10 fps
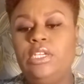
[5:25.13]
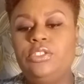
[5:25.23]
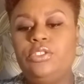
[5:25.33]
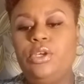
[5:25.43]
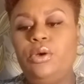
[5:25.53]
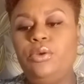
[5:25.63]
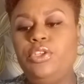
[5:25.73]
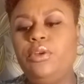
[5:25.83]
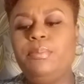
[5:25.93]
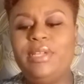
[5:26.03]
So
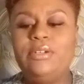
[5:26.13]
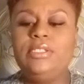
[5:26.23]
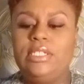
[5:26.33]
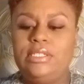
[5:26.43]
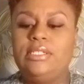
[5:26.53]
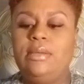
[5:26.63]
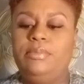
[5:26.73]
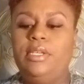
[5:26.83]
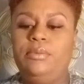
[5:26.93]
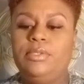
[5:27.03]
you're building
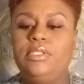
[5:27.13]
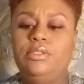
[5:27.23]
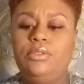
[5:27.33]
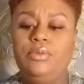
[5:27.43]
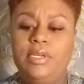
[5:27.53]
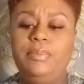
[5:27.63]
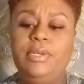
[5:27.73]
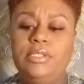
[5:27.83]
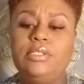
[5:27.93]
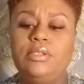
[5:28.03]
something with this Three of
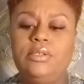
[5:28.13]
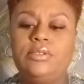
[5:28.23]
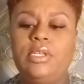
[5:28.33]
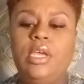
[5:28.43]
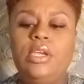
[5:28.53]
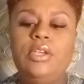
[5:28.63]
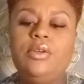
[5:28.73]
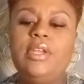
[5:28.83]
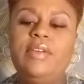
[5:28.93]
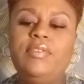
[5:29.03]
Pentacles. You're
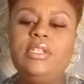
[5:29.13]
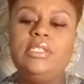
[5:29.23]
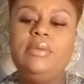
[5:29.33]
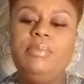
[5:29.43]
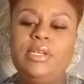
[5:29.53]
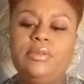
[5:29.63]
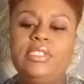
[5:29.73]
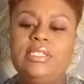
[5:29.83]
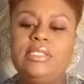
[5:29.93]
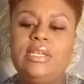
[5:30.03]
definitely
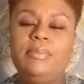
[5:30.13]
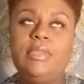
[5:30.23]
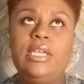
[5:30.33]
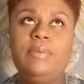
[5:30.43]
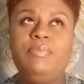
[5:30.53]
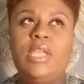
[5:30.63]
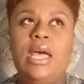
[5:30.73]
building something.